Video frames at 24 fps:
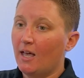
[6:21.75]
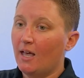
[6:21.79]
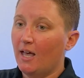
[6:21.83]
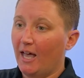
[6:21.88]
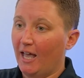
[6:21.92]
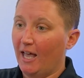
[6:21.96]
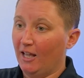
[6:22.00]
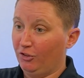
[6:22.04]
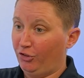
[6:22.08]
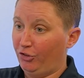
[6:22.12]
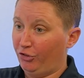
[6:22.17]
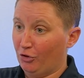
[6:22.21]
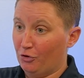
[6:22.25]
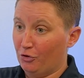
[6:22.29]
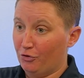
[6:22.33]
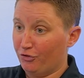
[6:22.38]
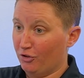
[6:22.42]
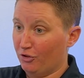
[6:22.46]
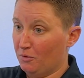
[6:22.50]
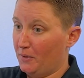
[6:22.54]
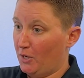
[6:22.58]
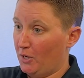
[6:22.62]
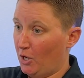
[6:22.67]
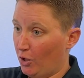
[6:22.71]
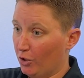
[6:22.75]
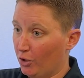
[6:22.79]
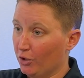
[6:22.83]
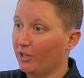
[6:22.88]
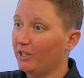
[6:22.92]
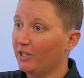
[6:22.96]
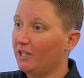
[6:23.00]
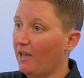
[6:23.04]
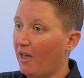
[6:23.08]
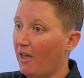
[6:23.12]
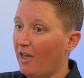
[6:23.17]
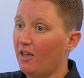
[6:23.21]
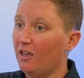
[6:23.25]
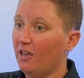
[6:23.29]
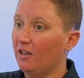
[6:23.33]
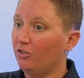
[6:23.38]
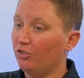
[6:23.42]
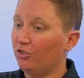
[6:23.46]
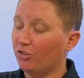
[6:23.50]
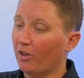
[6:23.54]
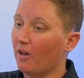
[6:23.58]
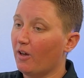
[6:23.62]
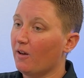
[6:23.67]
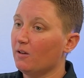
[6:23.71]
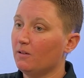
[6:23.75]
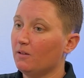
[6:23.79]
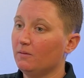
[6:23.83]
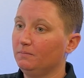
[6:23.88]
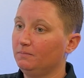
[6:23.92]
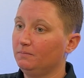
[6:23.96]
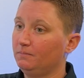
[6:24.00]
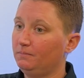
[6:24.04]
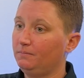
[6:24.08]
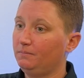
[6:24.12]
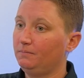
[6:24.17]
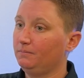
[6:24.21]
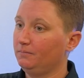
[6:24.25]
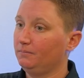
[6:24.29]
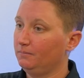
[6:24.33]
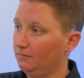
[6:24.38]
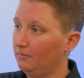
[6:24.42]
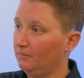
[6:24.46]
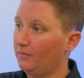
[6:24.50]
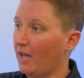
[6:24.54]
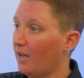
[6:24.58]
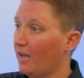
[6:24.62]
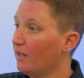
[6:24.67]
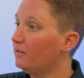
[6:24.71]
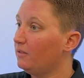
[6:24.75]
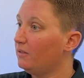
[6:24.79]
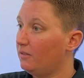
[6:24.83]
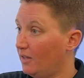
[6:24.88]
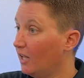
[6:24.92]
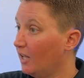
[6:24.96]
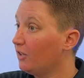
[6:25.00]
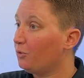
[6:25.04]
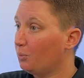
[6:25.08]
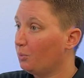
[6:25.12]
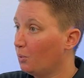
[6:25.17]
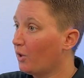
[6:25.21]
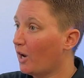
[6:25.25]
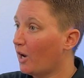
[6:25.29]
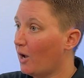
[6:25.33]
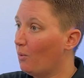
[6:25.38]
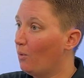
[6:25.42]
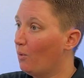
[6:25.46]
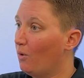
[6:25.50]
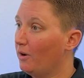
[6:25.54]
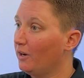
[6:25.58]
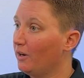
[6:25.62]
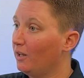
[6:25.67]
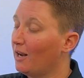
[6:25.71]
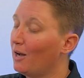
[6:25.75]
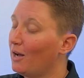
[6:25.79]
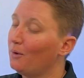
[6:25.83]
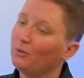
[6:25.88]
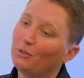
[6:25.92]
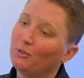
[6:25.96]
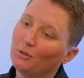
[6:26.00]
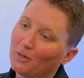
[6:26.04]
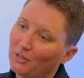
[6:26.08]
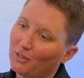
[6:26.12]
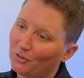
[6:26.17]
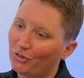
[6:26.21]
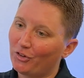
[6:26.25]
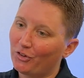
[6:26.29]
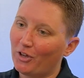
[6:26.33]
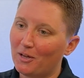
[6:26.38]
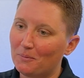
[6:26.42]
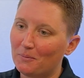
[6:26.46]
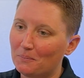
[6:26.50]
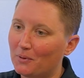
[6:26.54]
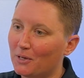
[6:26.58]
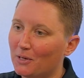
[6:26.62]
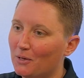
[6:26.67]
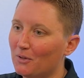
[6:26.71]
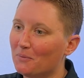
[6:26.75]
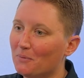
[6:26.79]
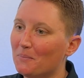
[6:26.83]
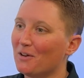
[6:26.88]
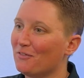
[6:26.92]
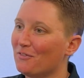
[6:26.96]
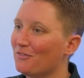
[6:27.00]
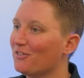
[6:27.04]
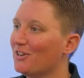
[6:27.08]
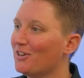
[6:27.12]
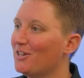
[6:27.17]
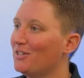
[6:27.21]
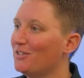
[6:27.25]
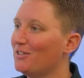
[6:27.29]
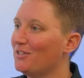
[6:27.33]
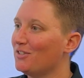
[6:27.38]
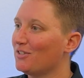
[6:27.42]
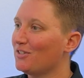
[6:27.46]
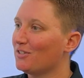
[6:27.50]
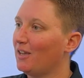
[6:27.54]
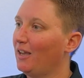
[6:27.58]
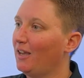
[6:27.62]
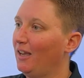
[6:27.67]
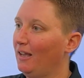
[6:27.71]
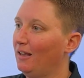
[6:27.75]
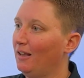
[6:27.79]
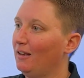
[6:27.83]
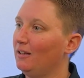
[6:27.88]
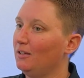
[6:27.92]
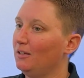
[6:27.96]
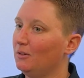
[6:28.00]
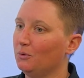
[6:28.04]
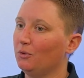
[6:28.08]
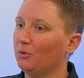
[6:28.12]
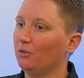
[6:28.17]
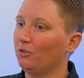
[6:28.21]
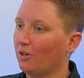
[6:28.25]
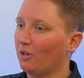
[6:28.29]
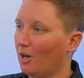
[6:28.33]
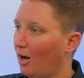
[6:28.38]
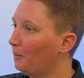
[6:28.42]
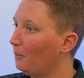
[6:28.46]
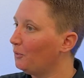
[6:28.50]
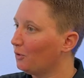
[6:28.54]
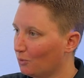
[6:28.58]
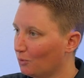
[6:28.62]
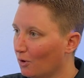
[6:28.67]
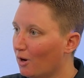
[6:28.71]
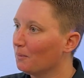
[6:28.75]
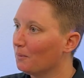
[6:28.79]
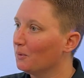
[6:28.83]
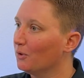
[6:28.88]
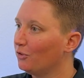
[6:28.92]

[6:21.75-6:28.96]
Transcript: And so from an early age, like that's what I wanted. I would go outside and play with my friends, and it was cops and robbers.